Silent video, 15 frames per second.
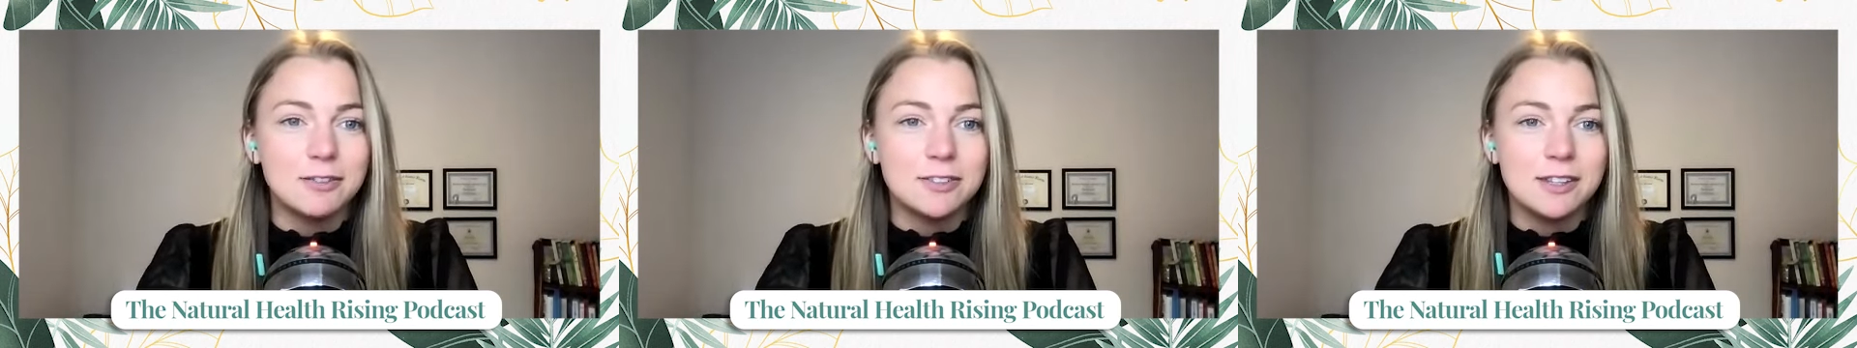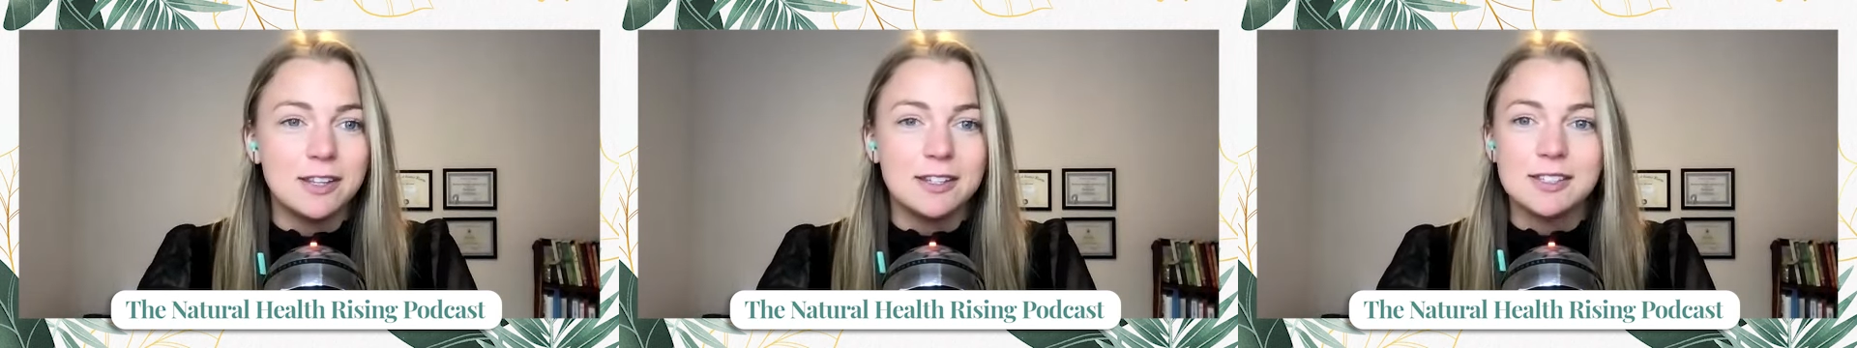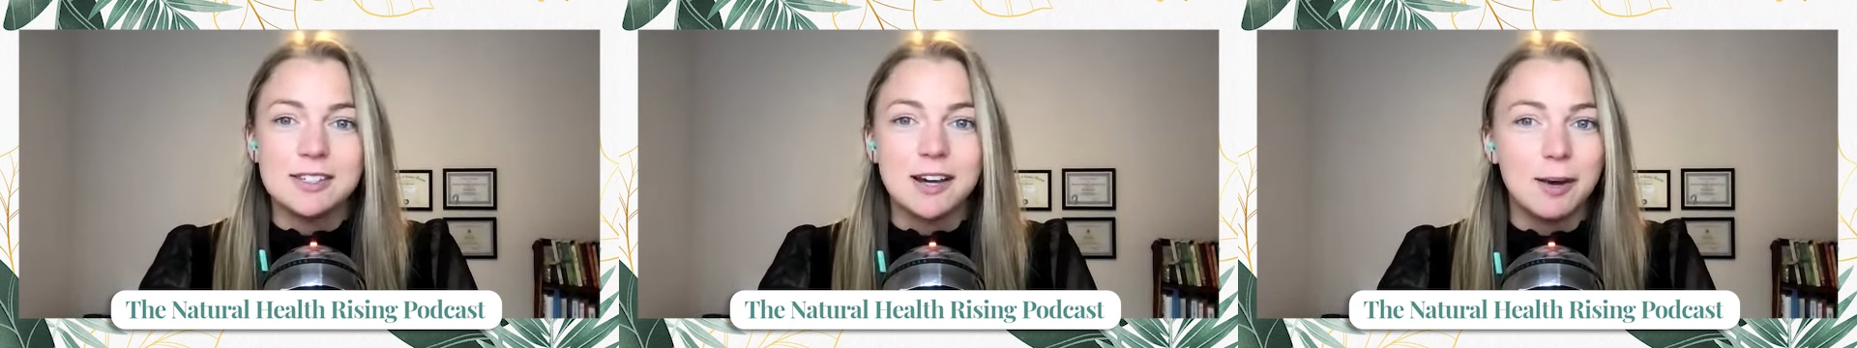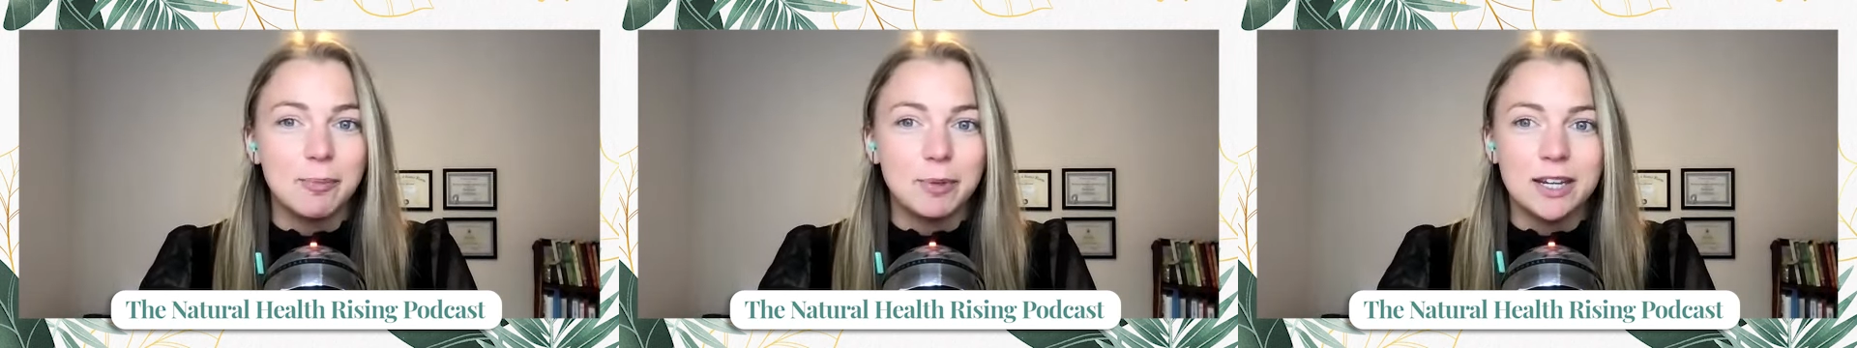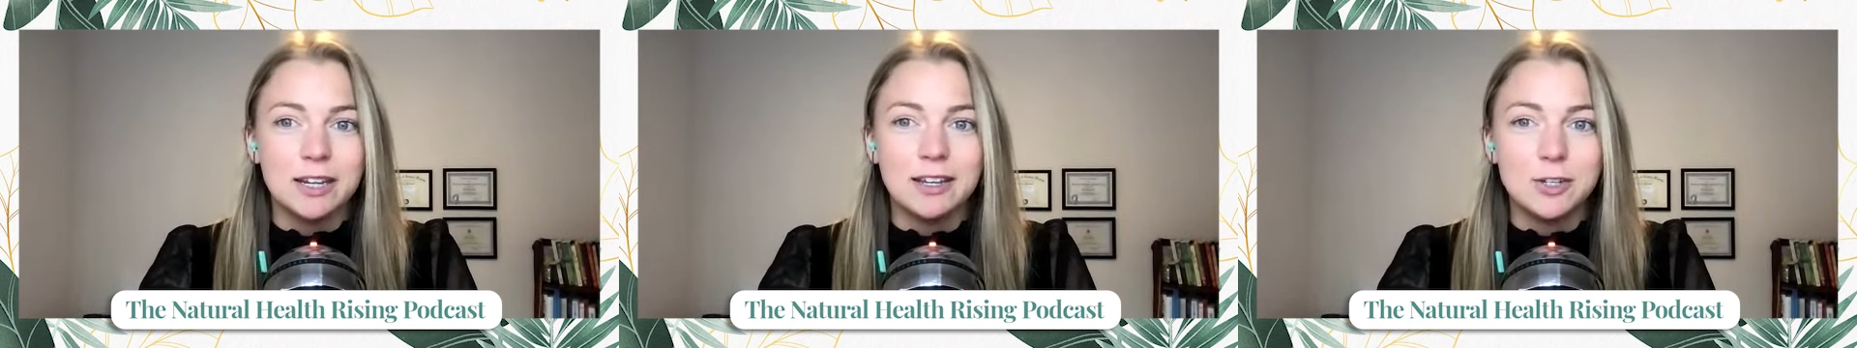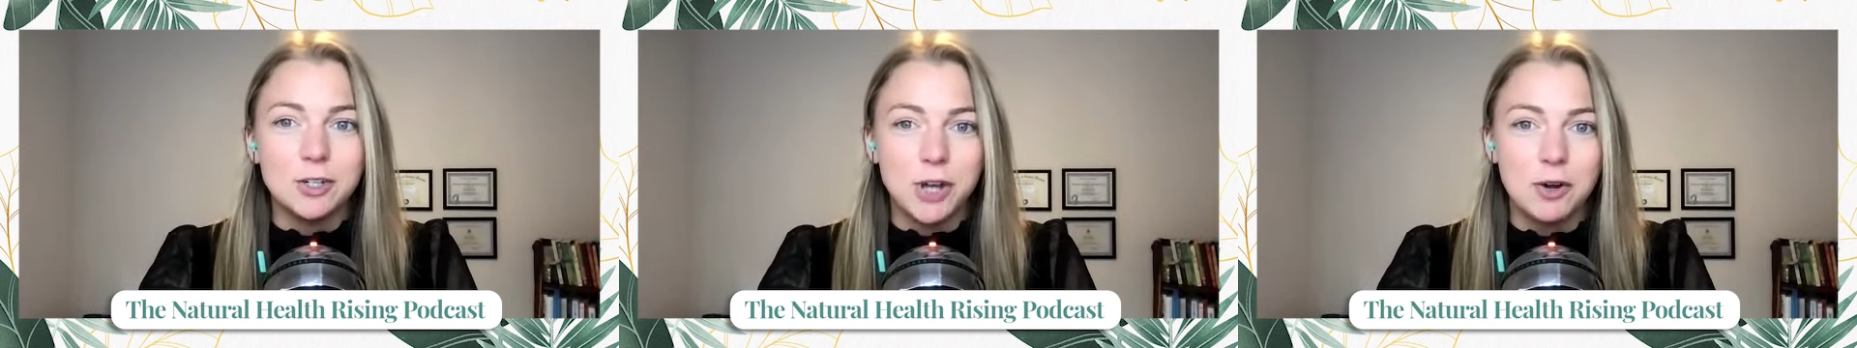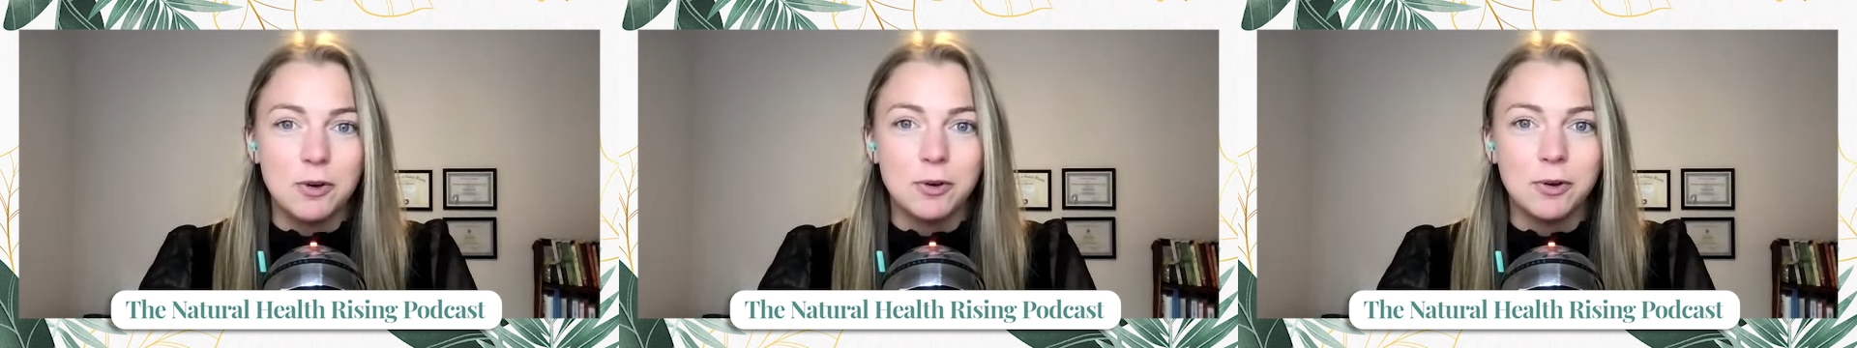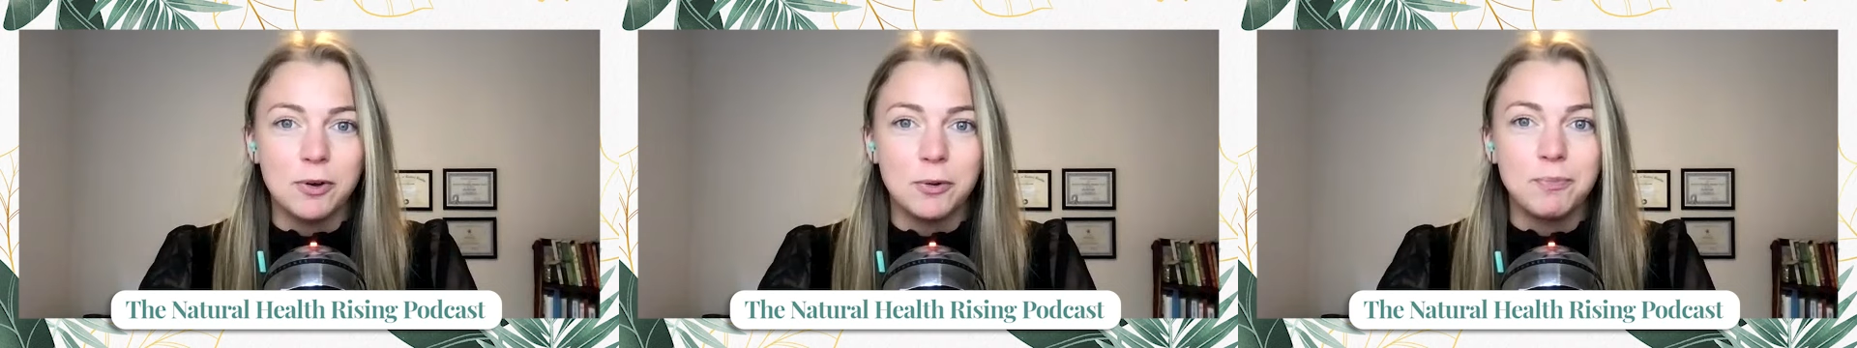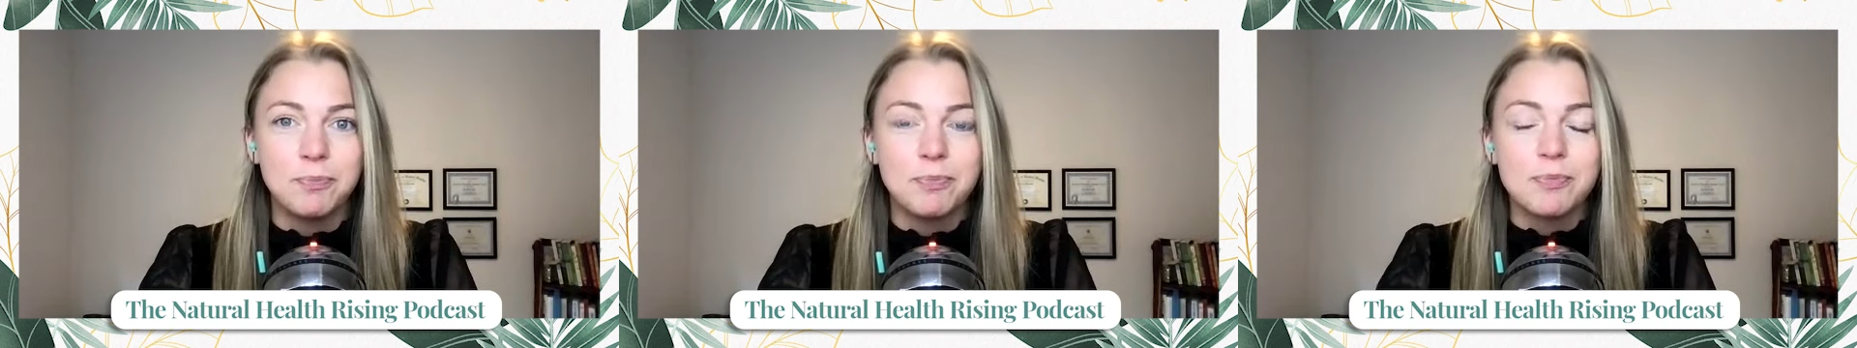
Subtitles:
this topic in general.